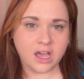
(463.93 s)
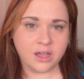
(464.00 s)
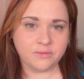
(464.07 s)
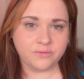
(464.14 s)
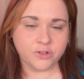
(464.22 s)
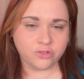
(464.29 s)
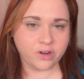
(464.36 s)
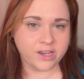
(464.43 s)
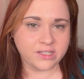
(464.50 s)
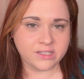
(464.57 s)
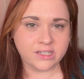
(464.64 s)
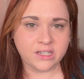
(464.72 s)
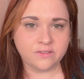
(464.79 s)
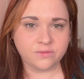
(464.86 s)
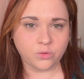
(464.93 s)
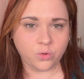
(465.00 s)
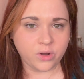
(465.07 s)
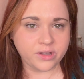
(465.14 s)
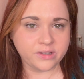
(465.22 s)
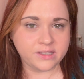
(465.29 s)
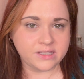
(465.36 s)
for dry skin, for
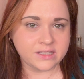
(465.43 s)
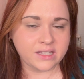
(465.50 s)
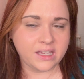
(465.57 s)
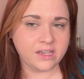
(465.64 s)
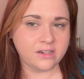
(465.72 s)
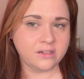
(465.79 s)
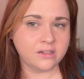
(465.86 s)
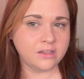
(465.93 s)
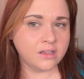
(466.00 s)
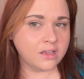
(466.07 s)
oily skin.